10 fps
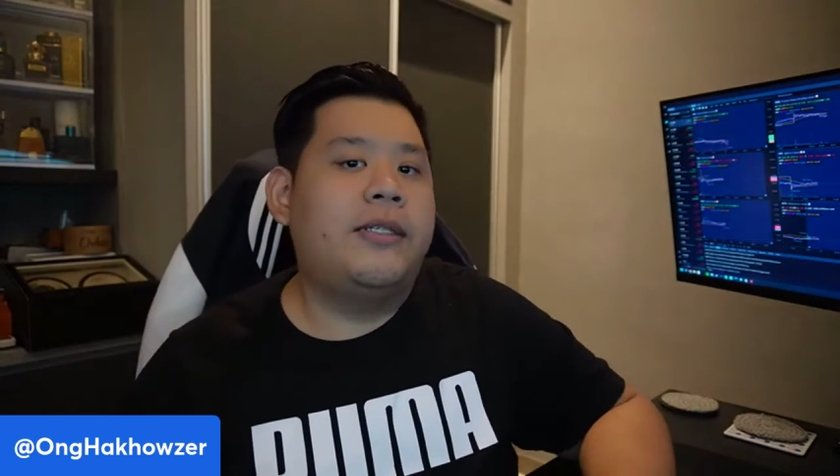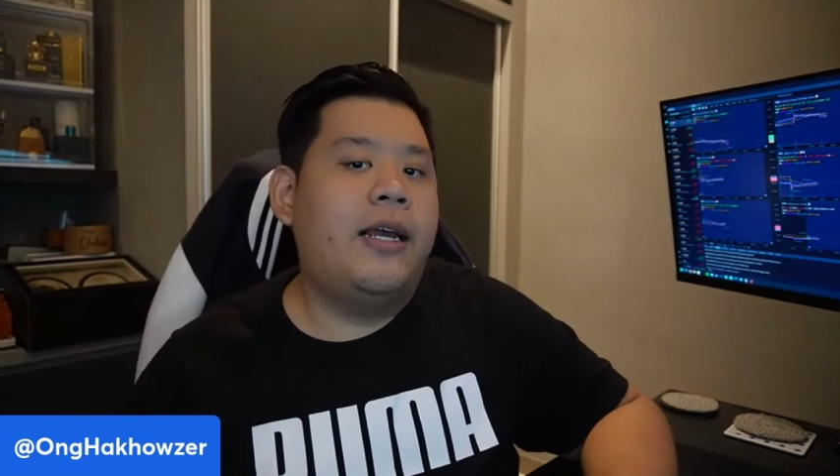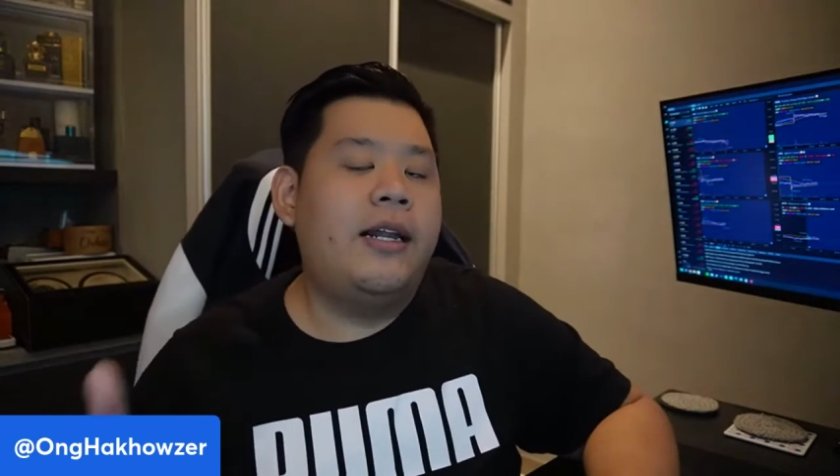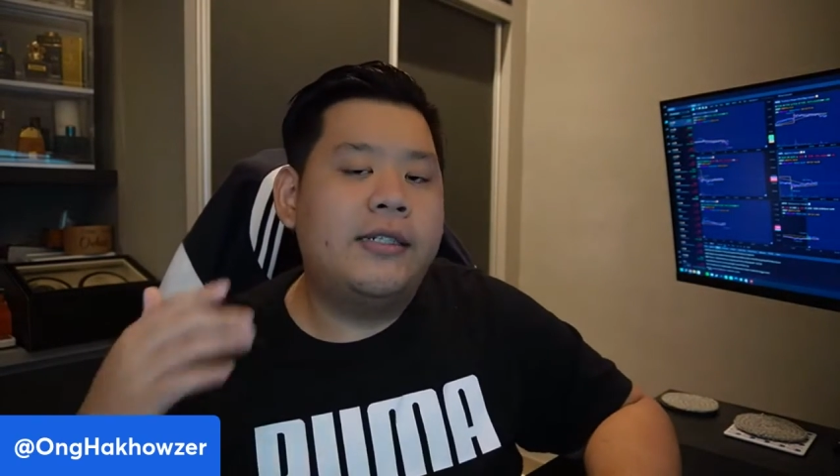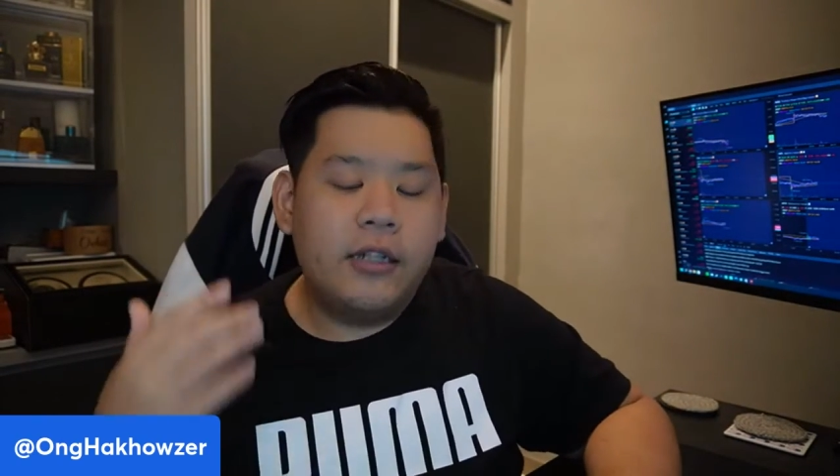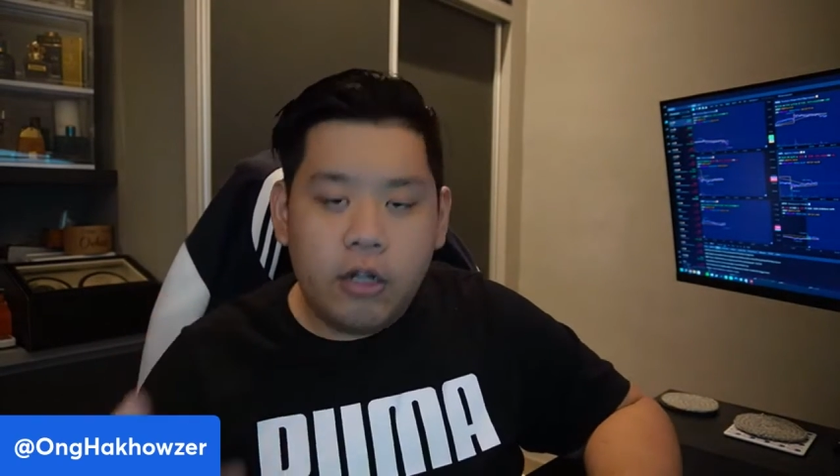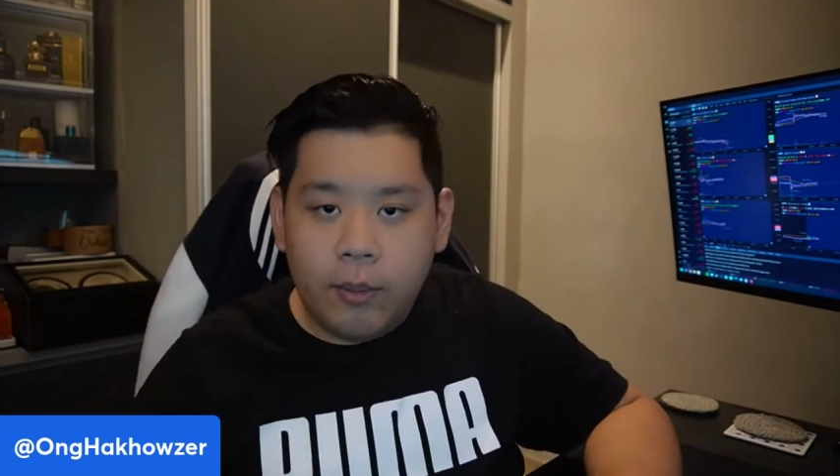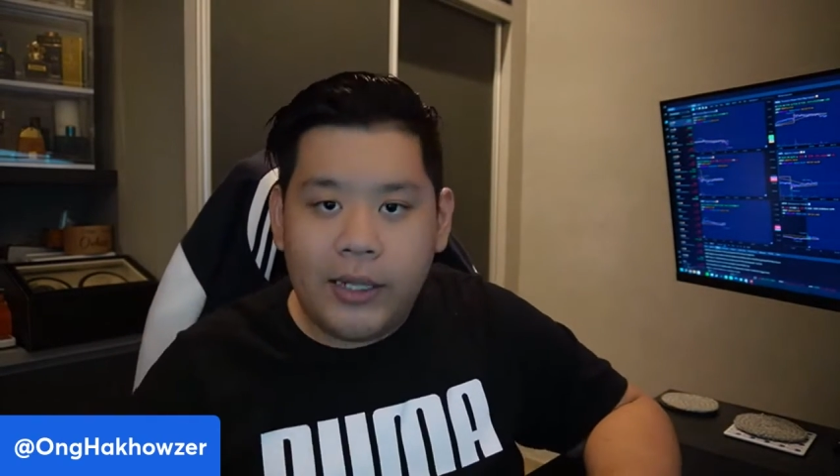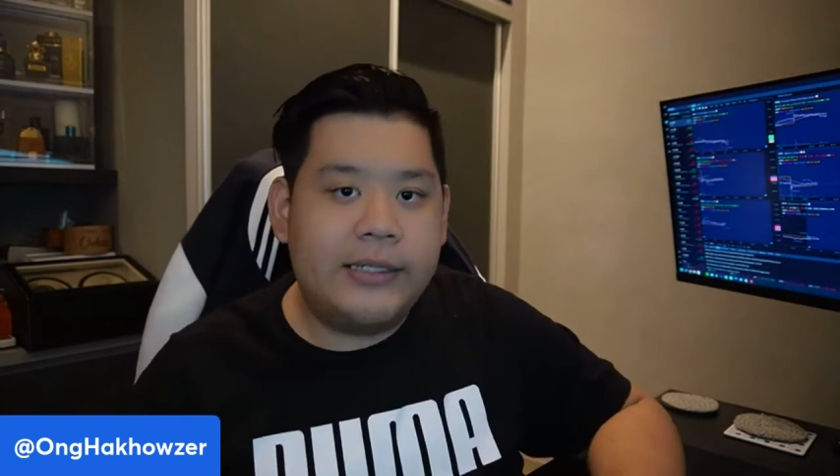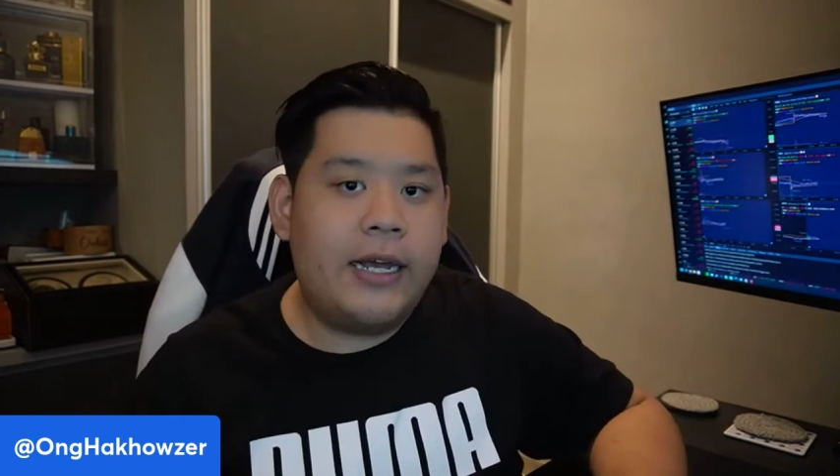is a little bit
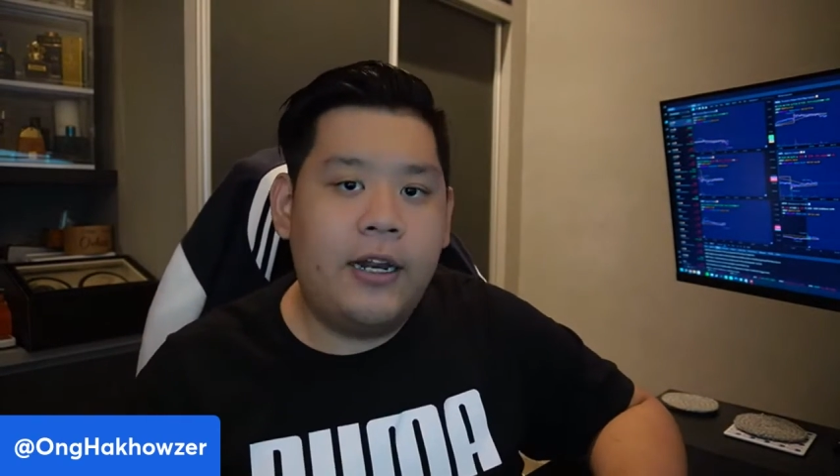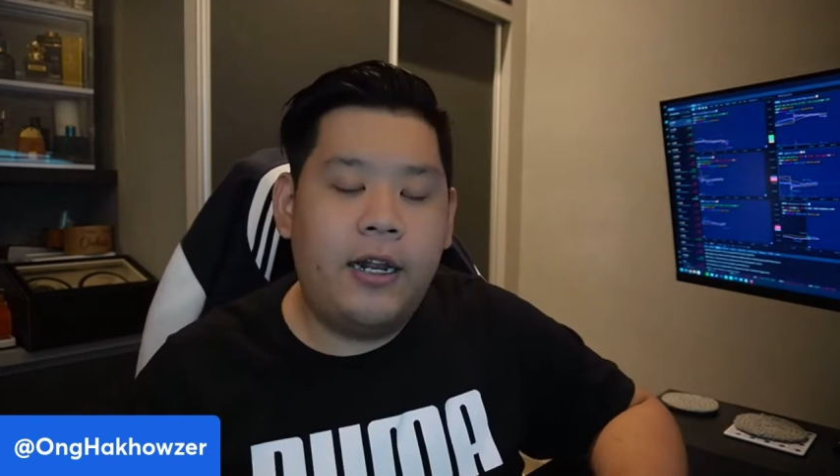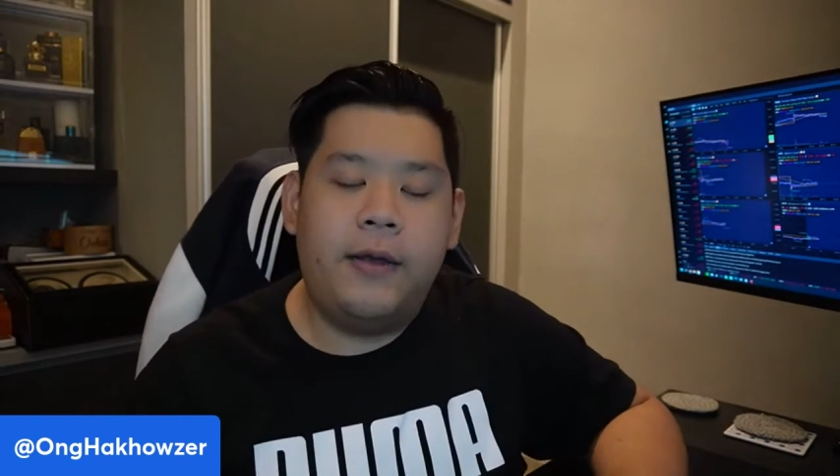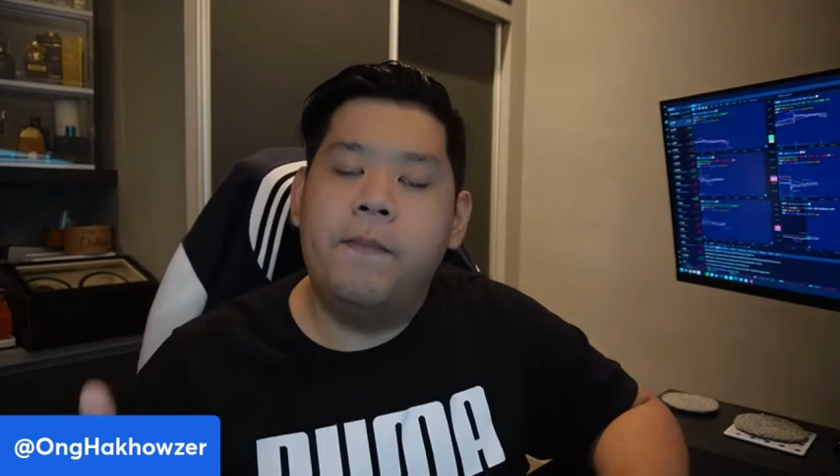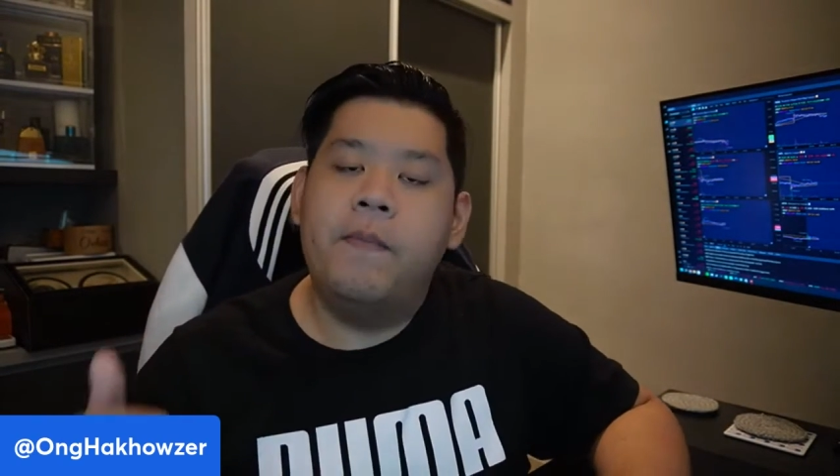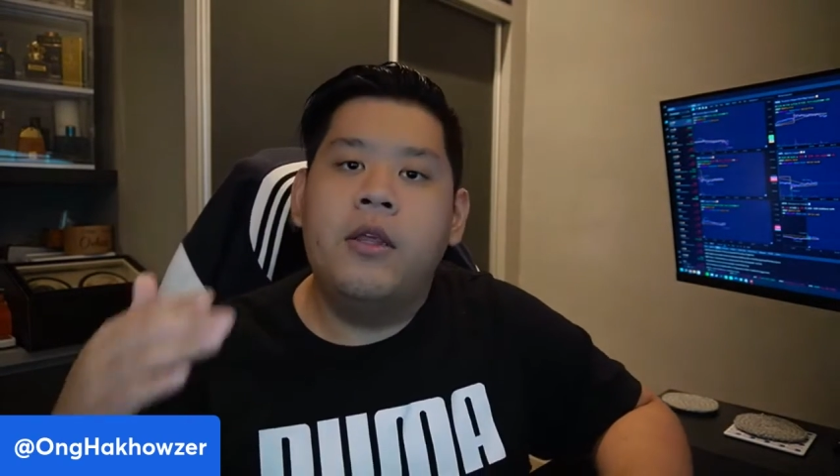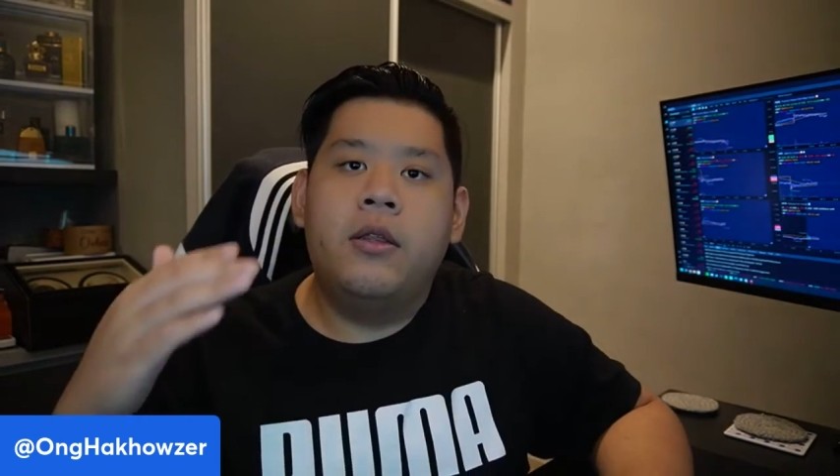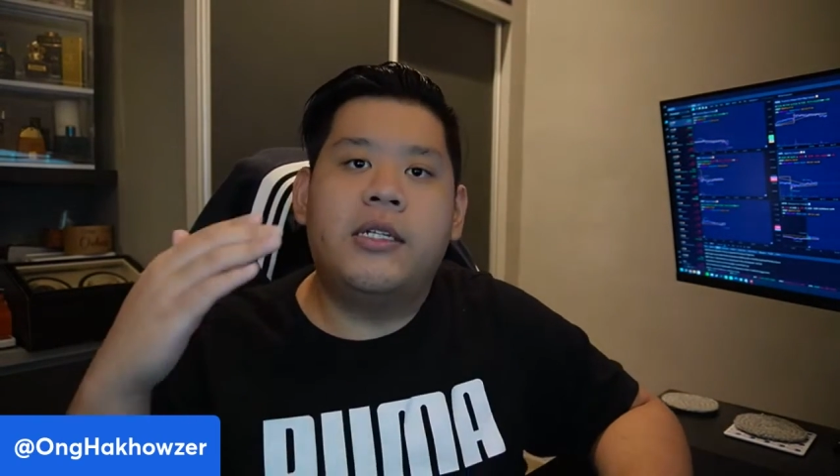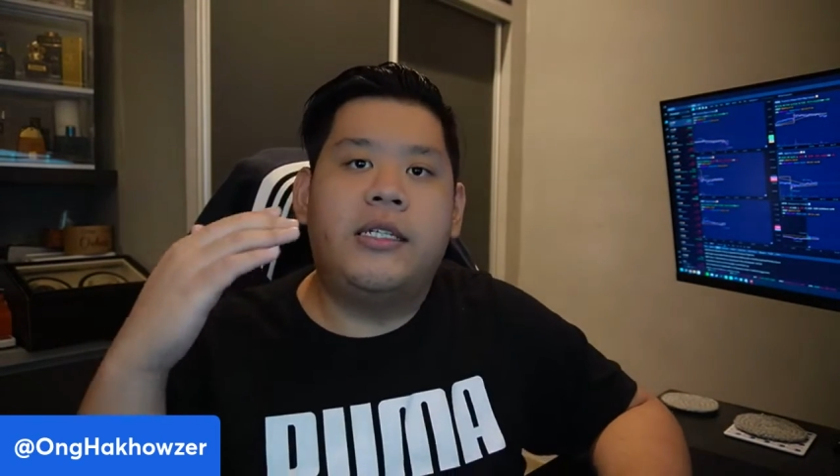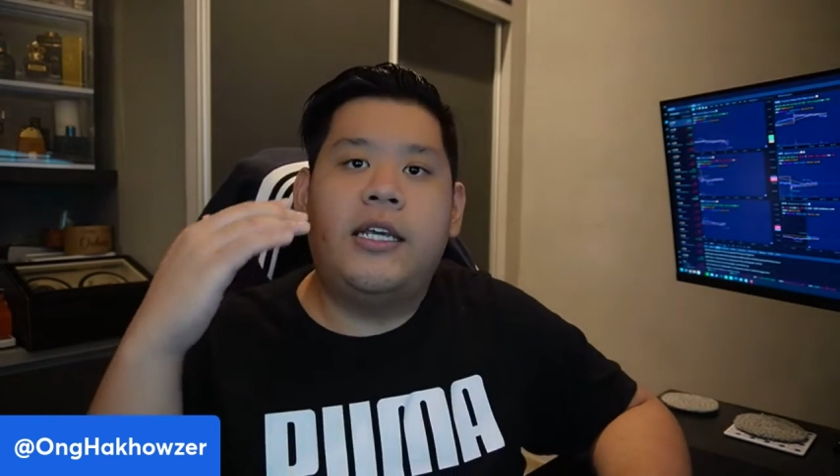saddening to see,